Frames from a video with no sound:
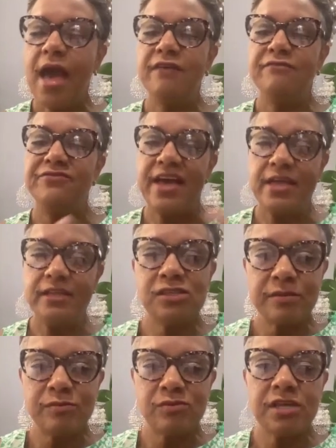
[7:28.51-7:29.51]

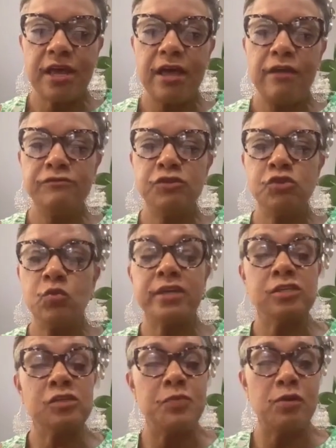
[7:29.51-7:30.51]
advance themselves, to
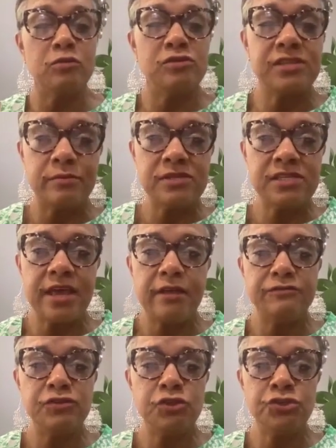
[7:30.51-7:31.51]
expose
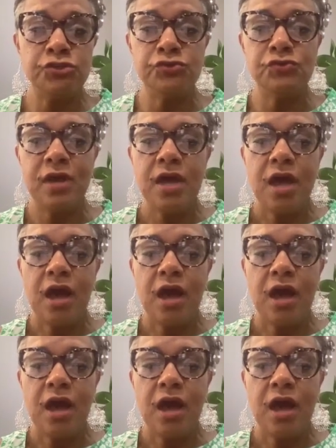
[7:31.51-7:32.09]
themselves to,